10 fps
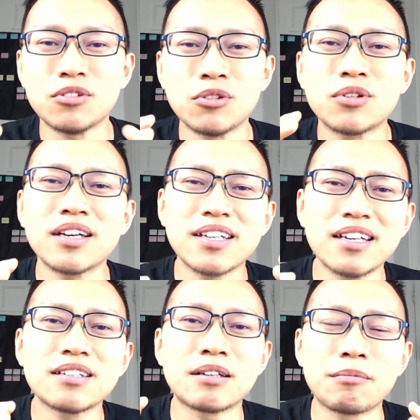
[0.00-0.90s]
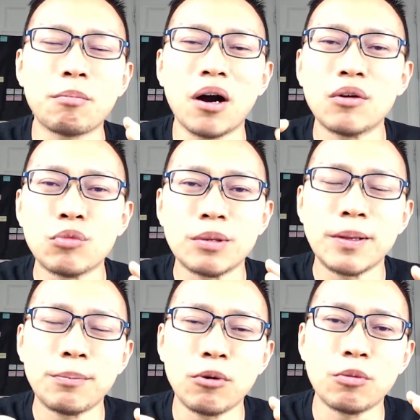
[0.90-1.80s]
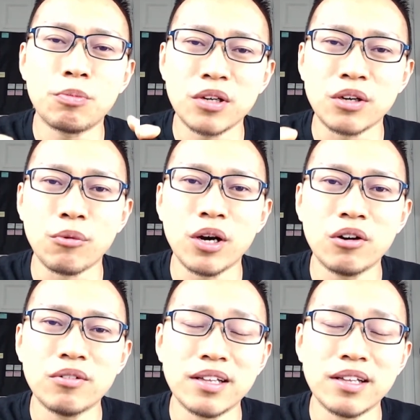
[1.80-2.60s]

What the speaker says: you can kind of bond with people pretty well,